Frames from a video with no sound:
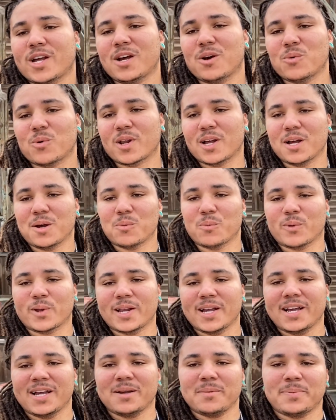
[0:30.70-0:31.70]
what up what
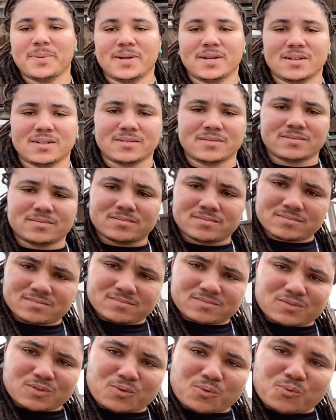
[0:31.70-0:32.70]
up
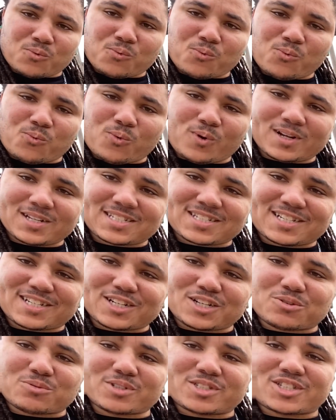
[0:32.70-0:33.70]
what's
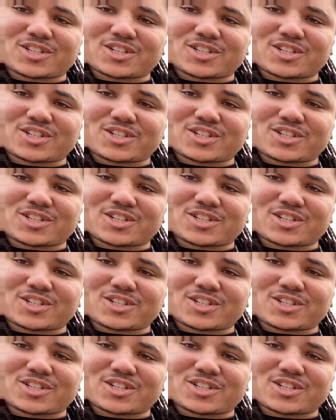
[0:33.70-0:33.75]
good with